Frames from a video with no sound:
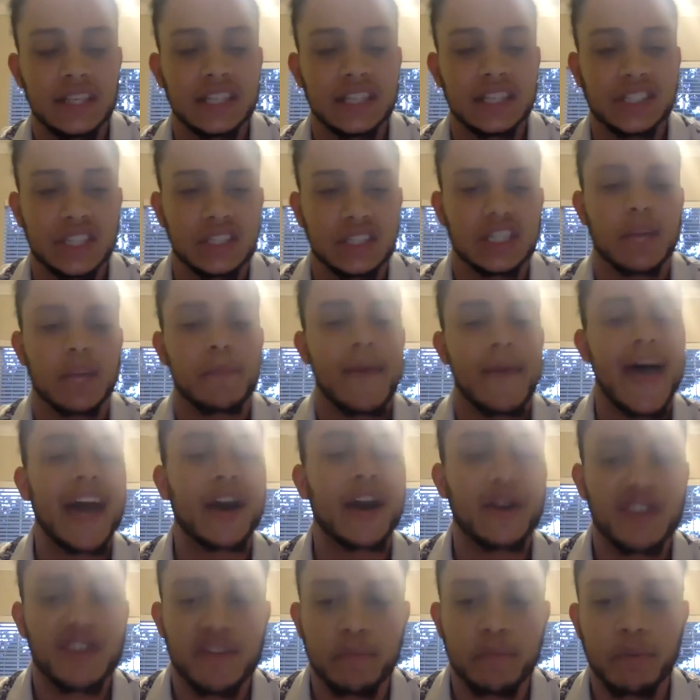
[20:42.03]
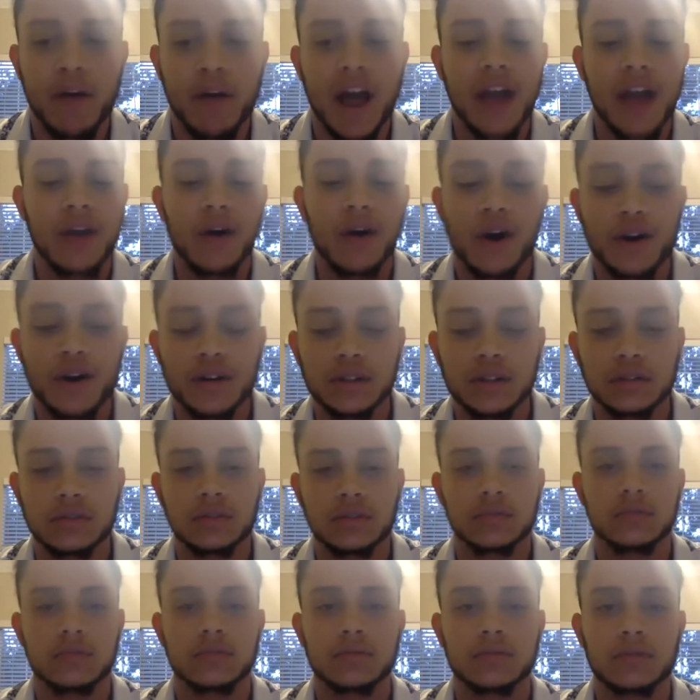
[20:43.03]
It's just a matter of priorities,
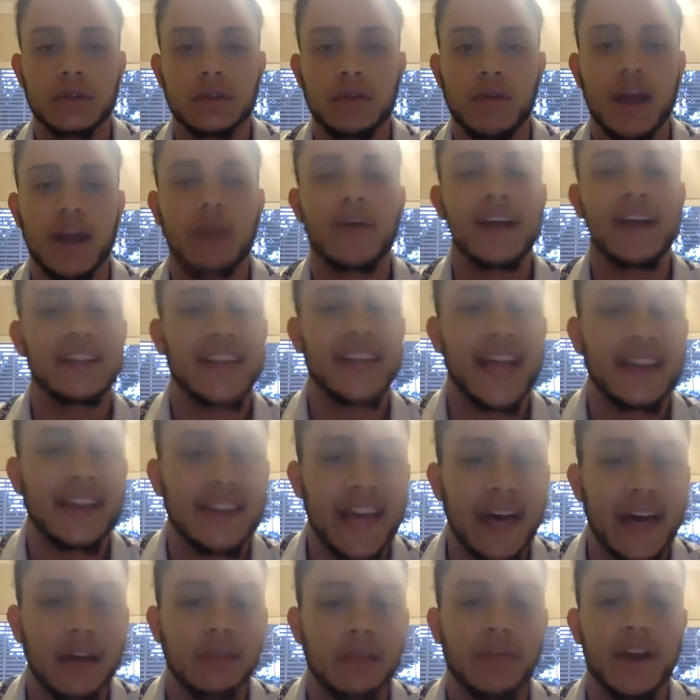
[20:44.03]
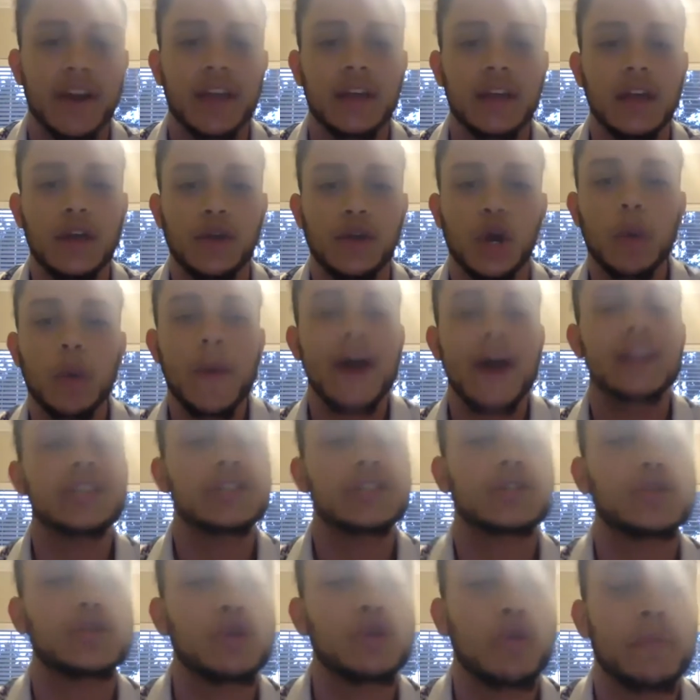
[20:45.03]
right? Write that down, right? Nobody's
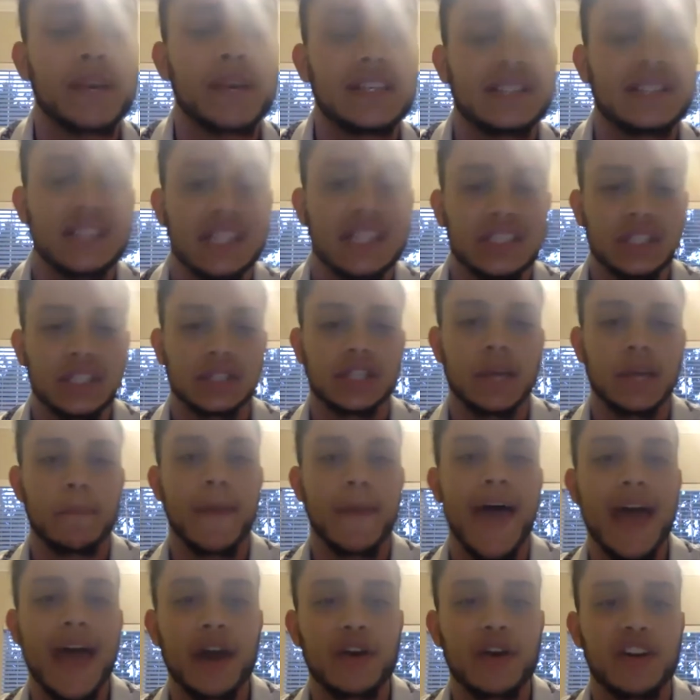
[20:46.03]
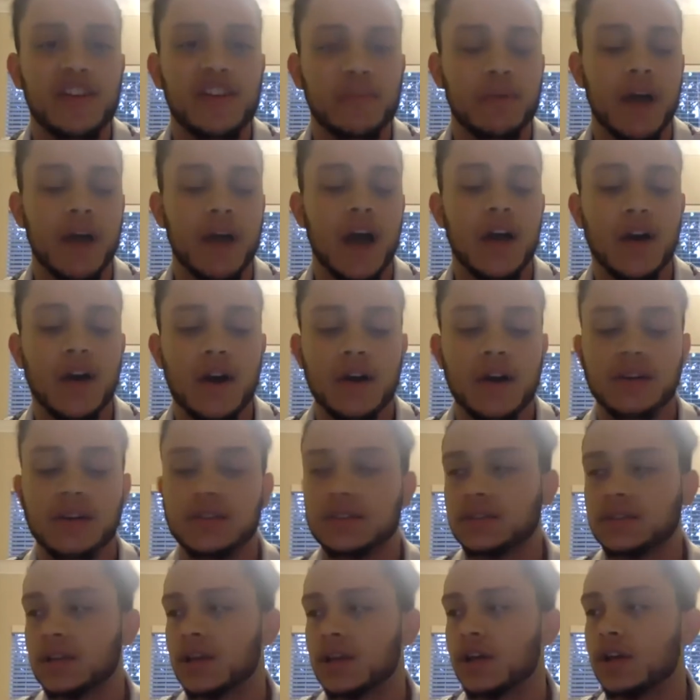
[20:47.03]
too busy. It's just a matter of
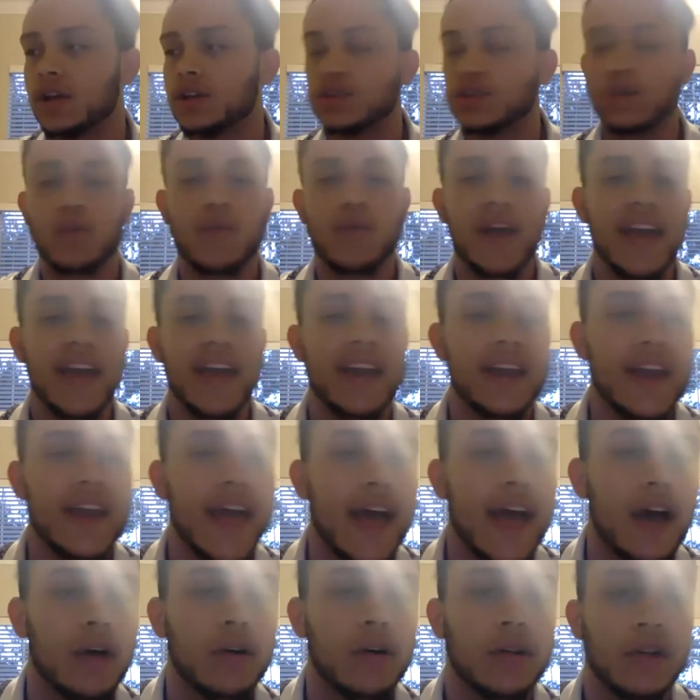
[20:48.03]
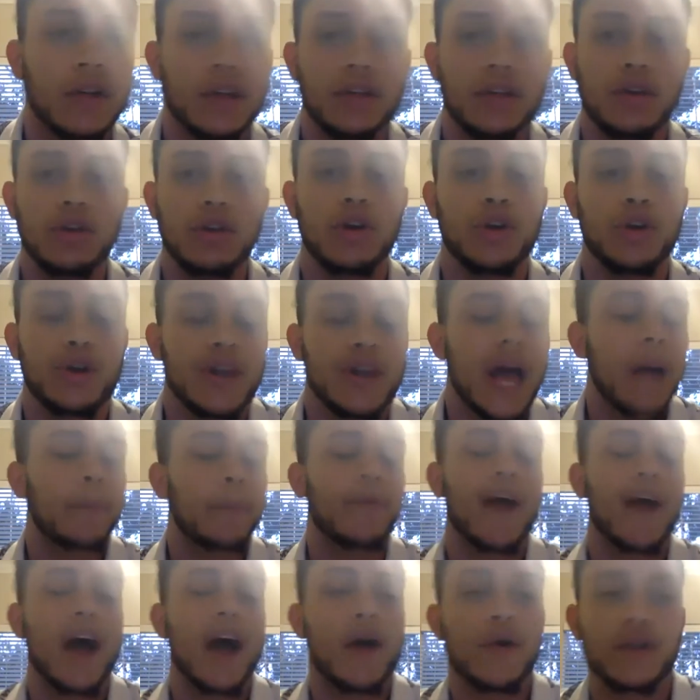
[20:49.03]
priorities. So right now, you're not
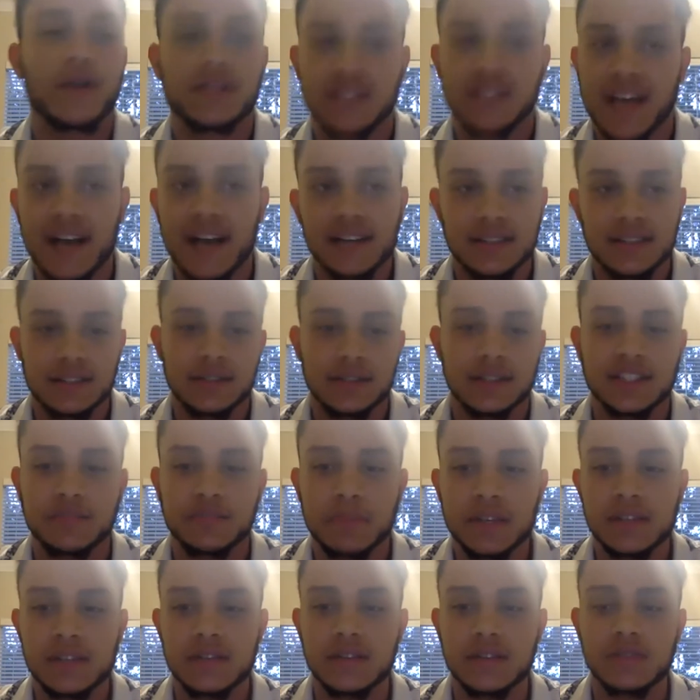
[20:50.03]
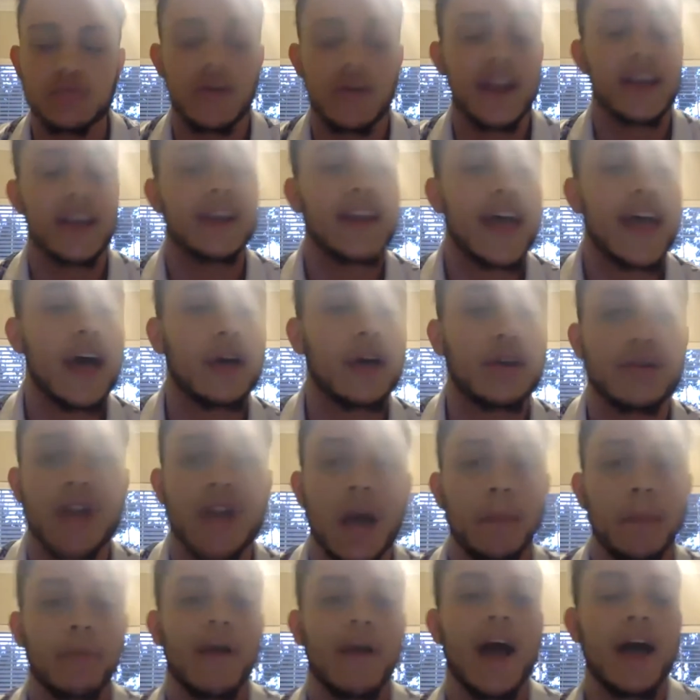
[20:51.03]
prioritizing this business. Right now, you're
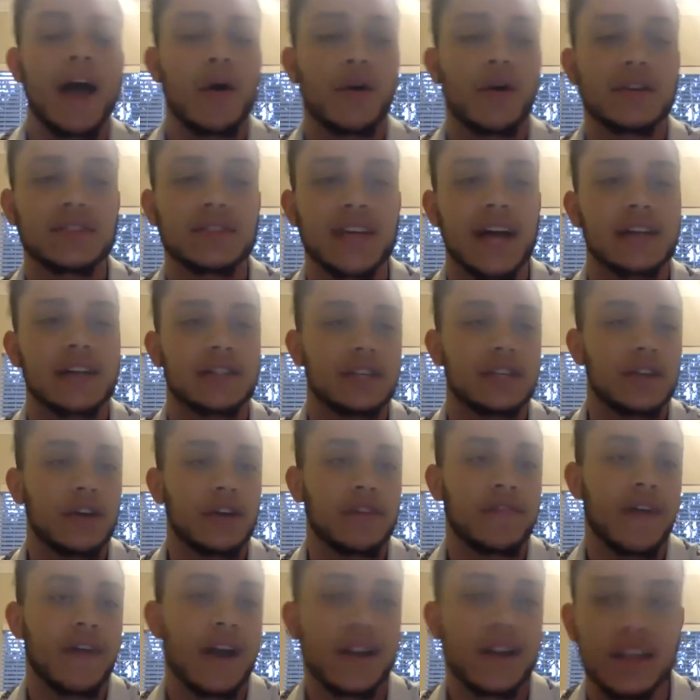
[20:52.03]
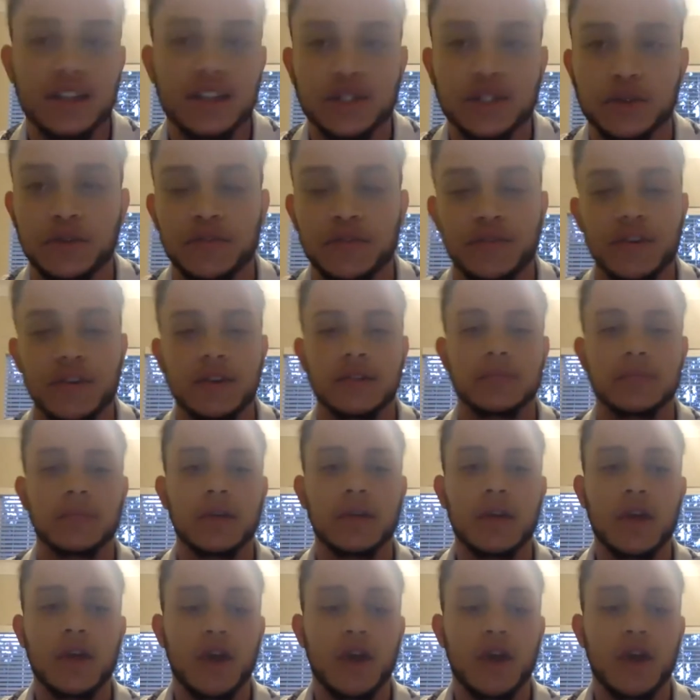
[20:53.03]
not prioritizing your financial freedom.